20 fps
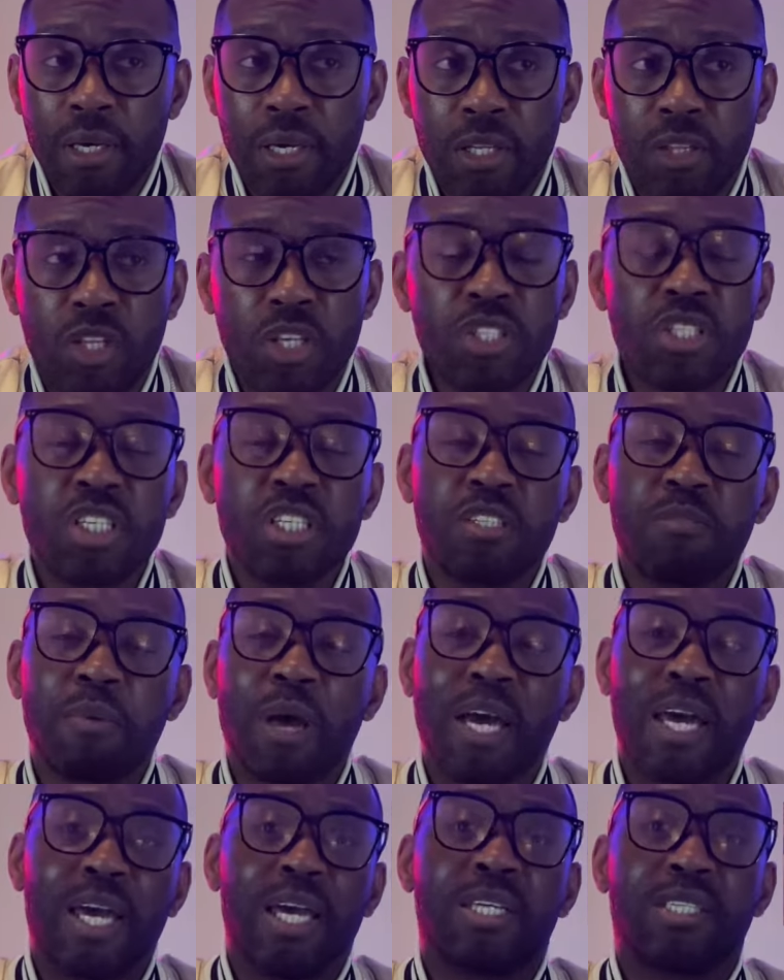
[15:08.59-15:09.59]
This is
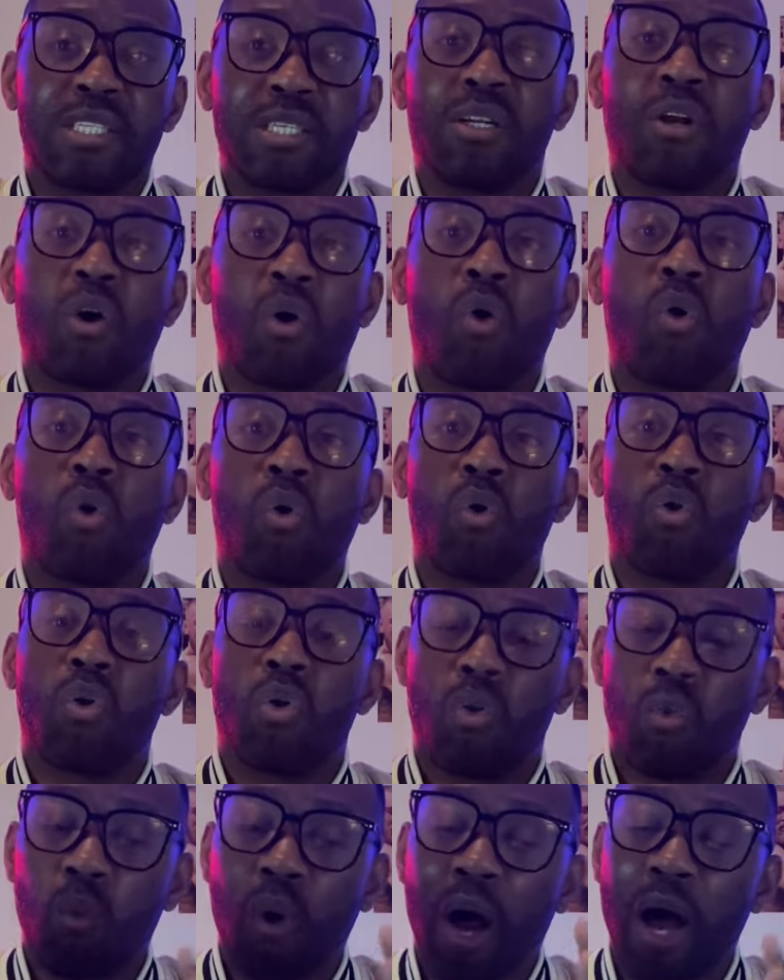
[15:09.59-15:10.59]
my ace in the
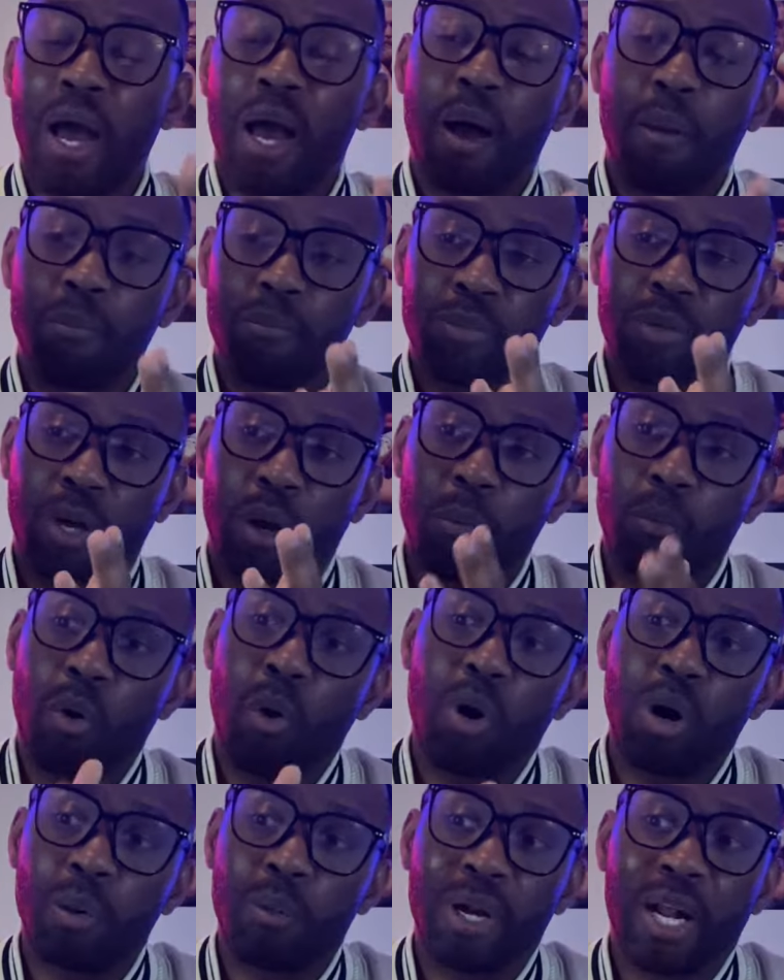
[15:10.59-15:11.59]
hole why I'm
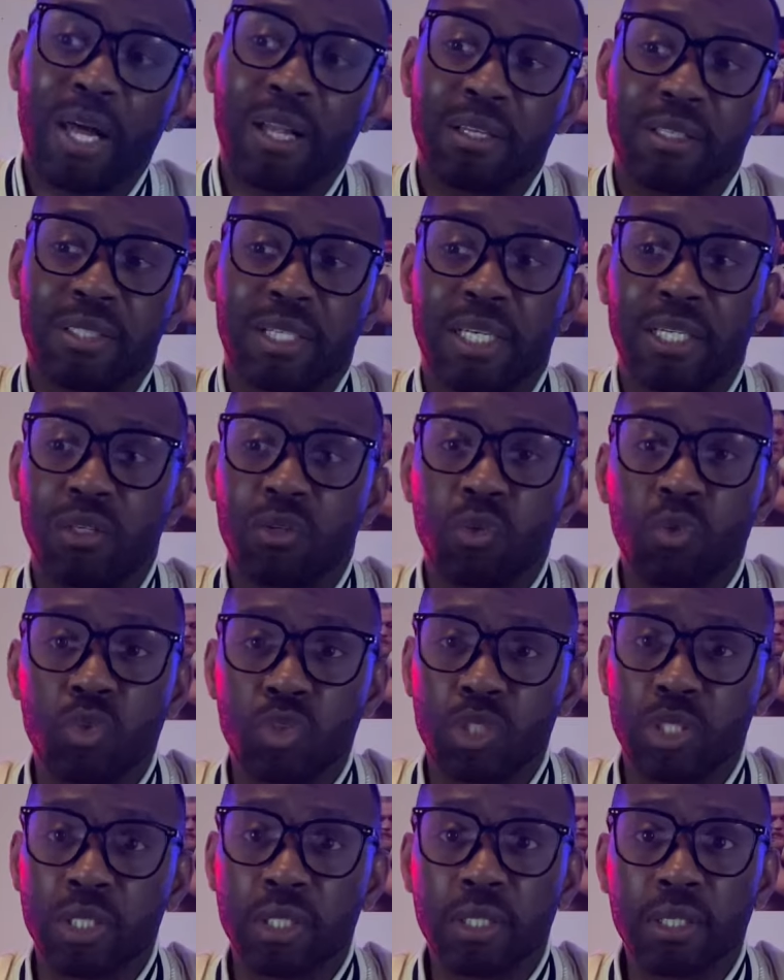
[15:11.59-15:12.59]
going with Oleksandr
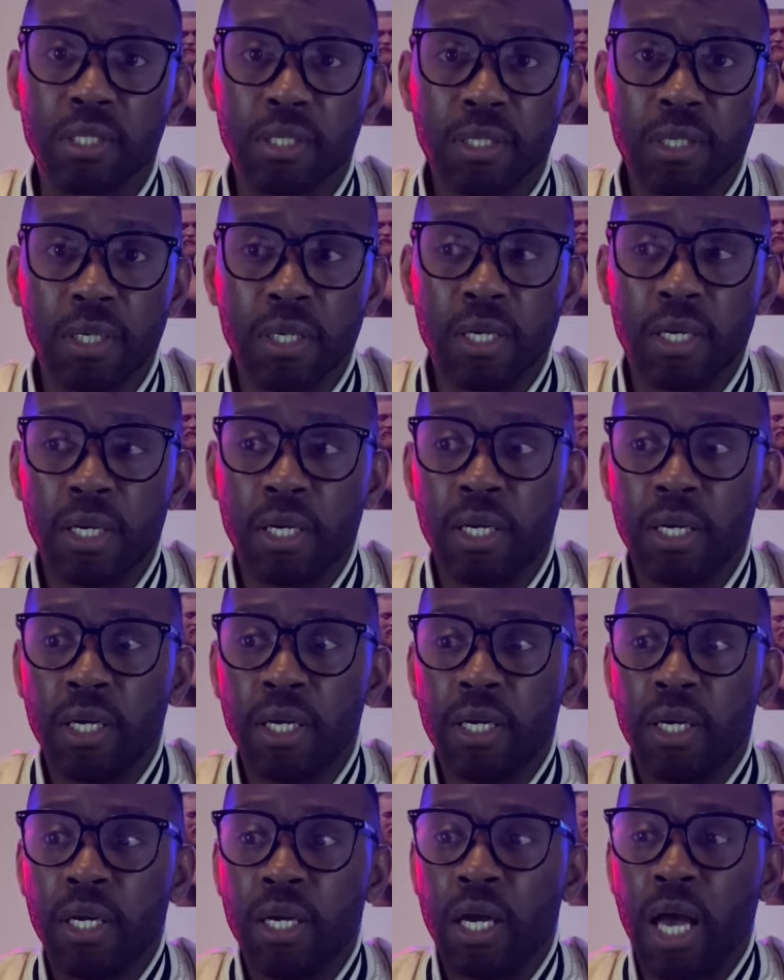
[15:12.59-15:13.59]
Usyk.
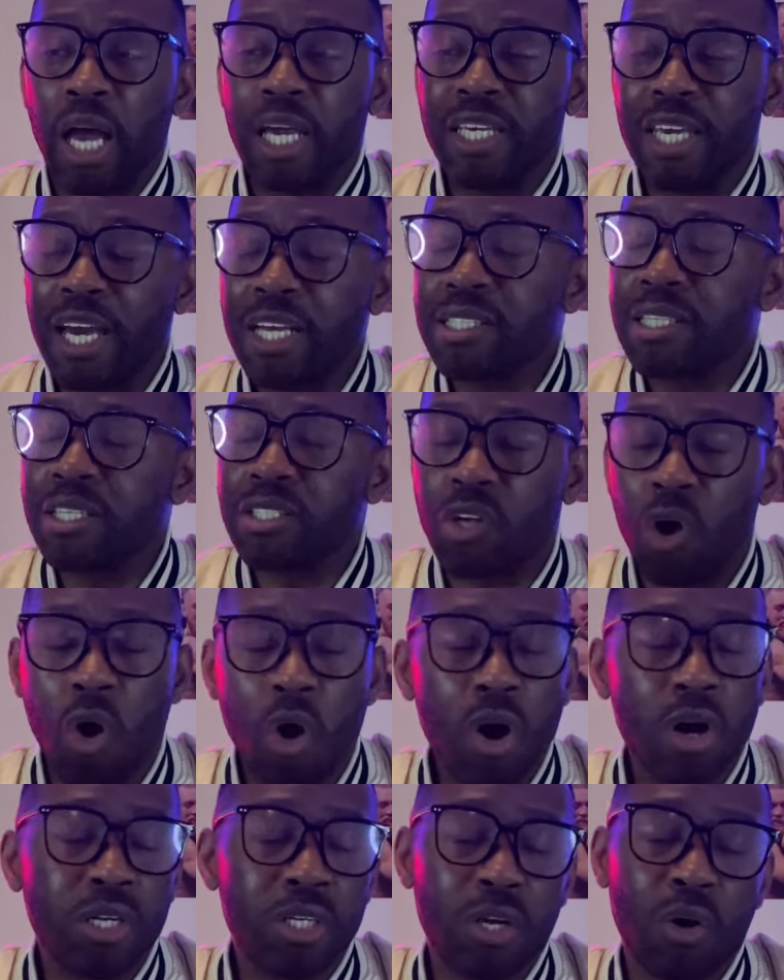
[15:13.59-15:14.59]
Yes, it's
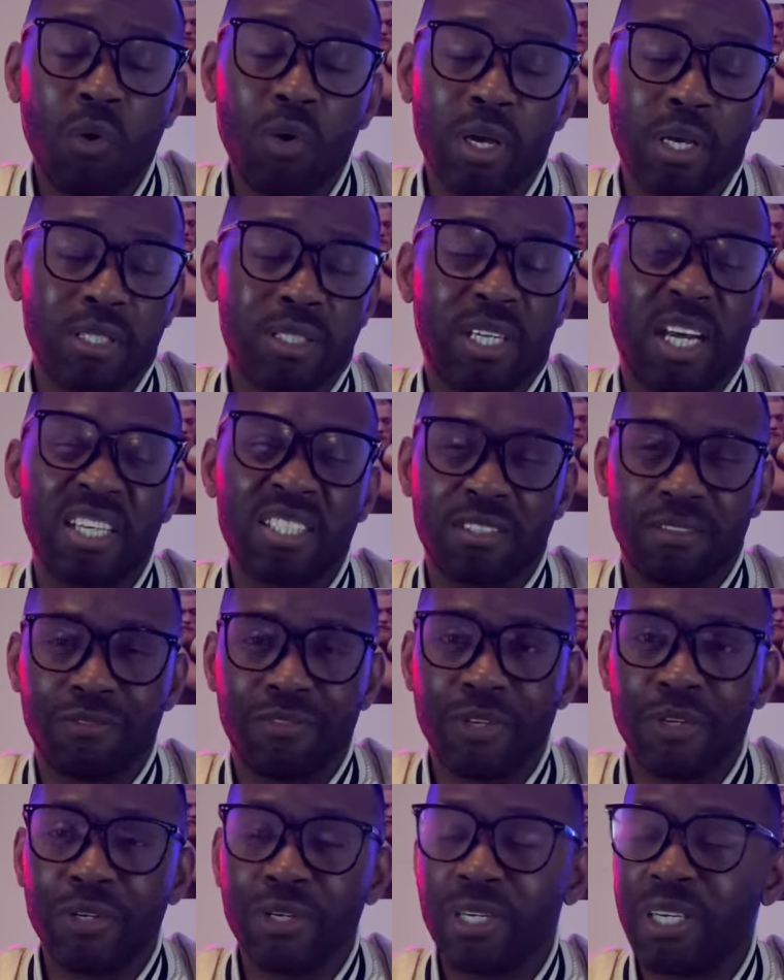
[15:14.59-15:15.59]
hard to go against Tyson
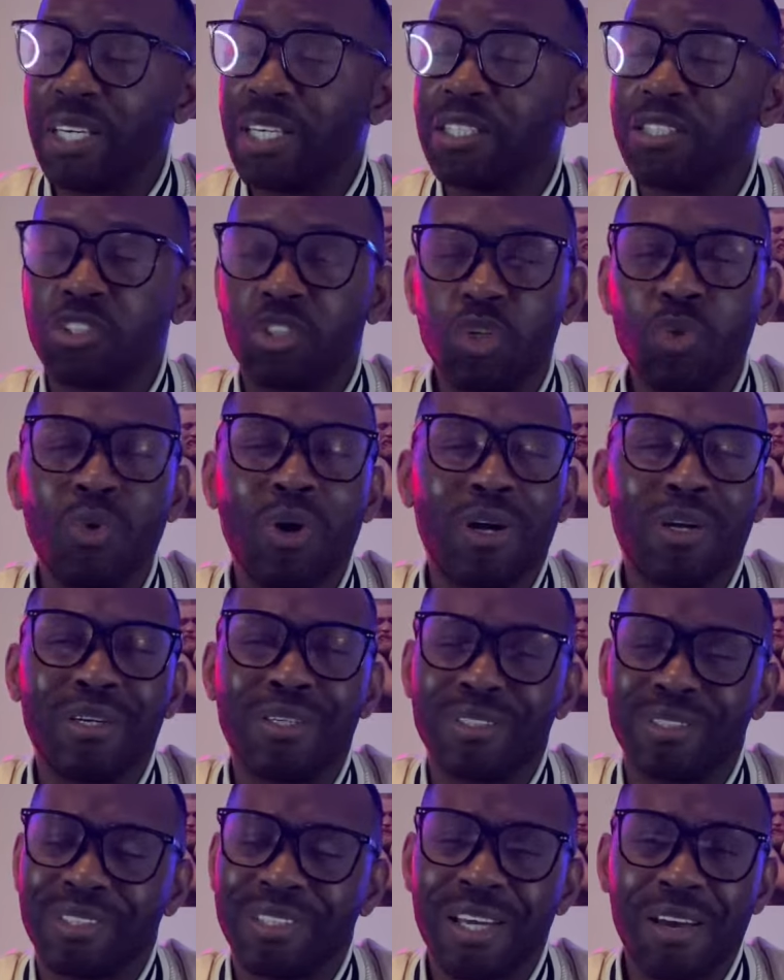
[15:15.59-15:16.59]
Fury. He's
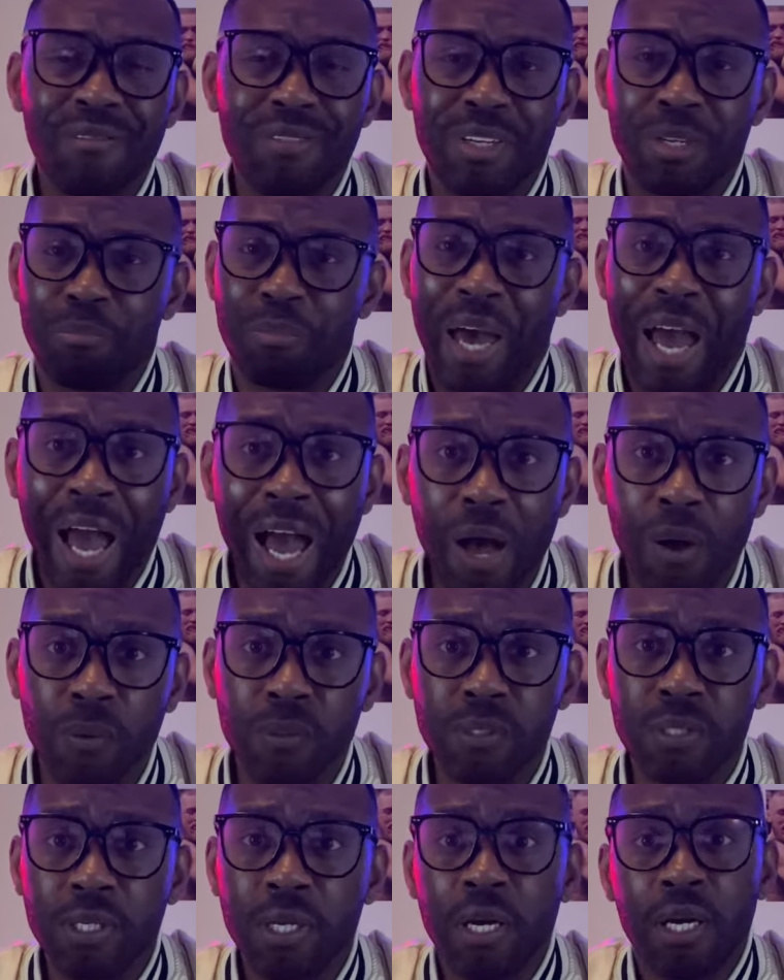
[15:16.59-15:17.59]
270
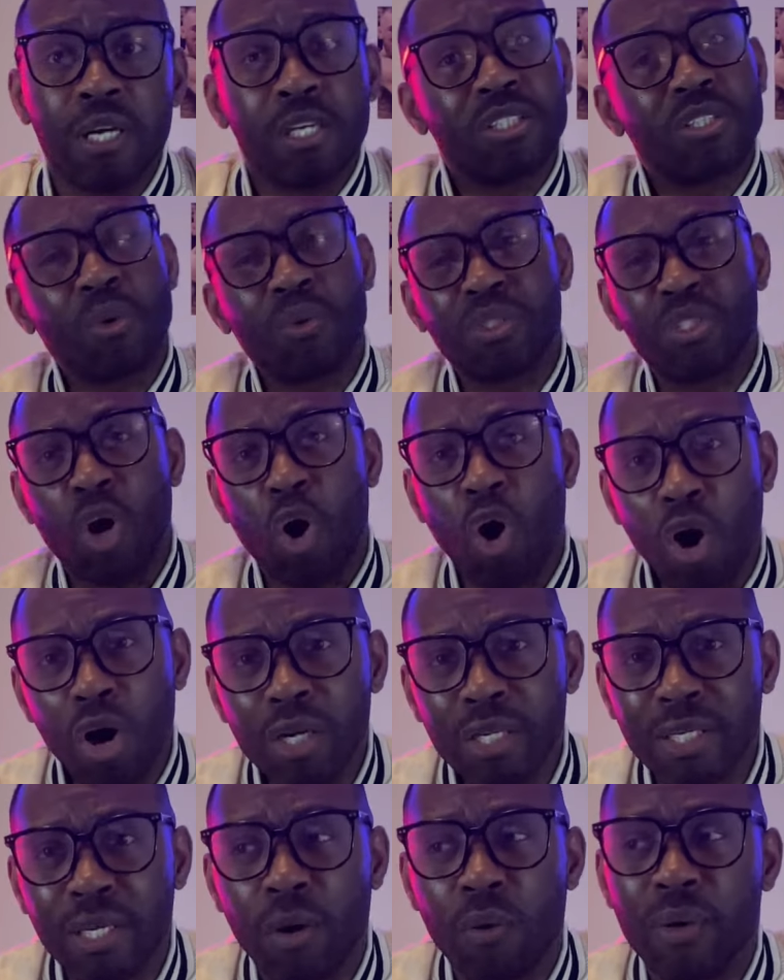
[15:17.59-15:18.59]
pounds. So it's hard
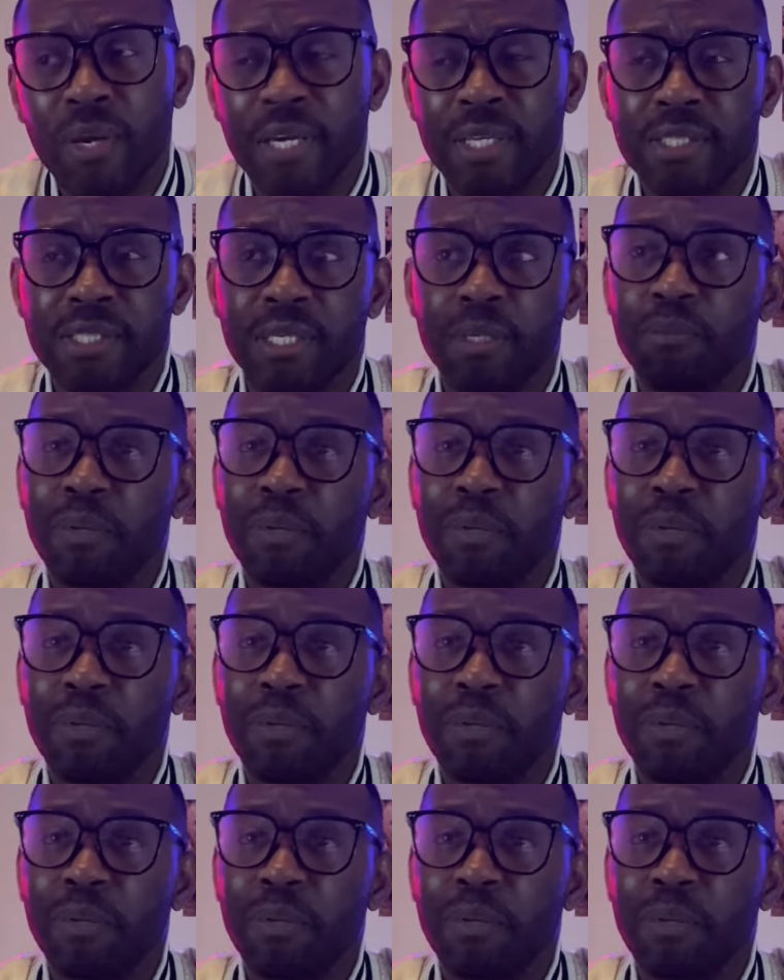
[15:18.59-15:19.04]
to go against him.